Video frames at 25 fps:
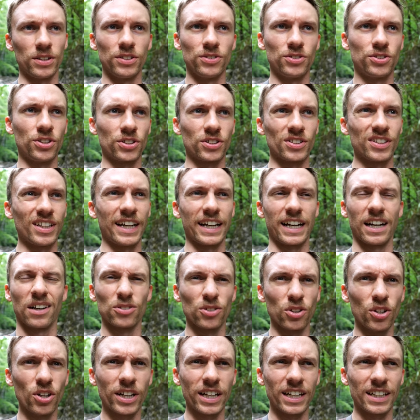It's just like, I was
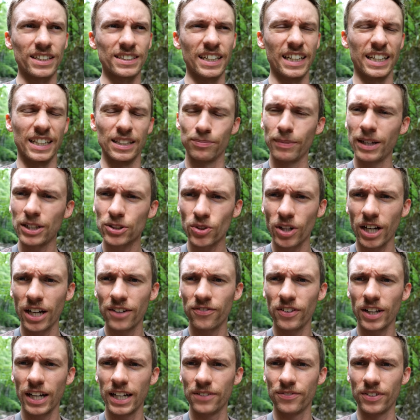looking, I was like, is my dry
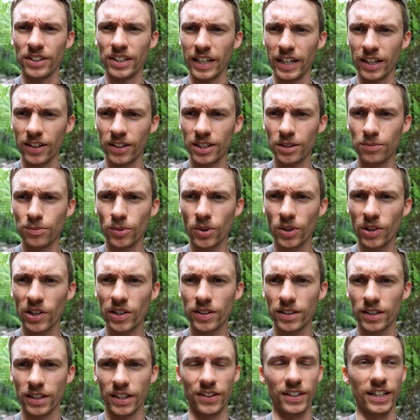fly even there anymore?
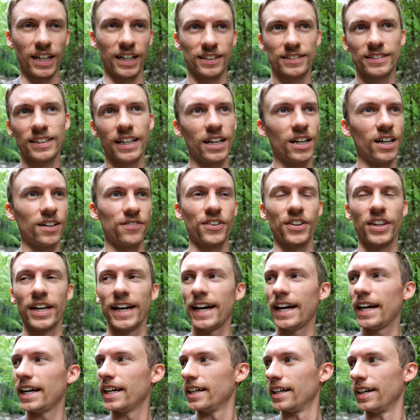And then I set off of
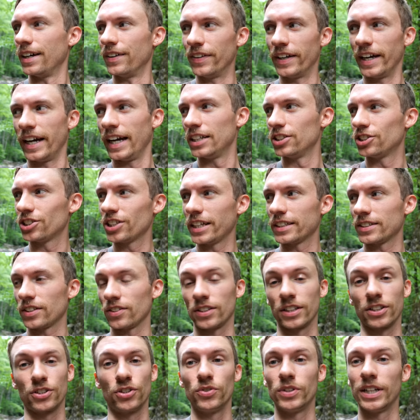that and the head shakes, I was
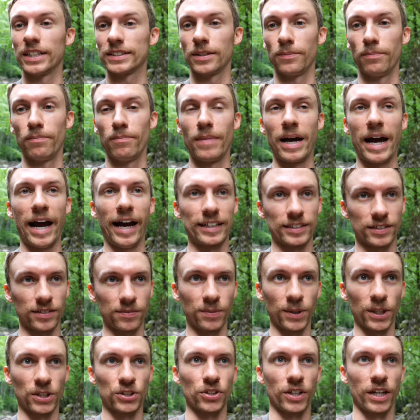like, dude, that's a massive
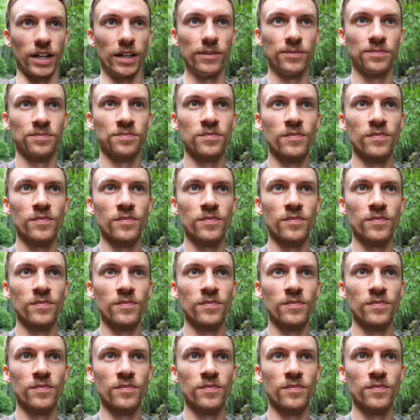brook trout.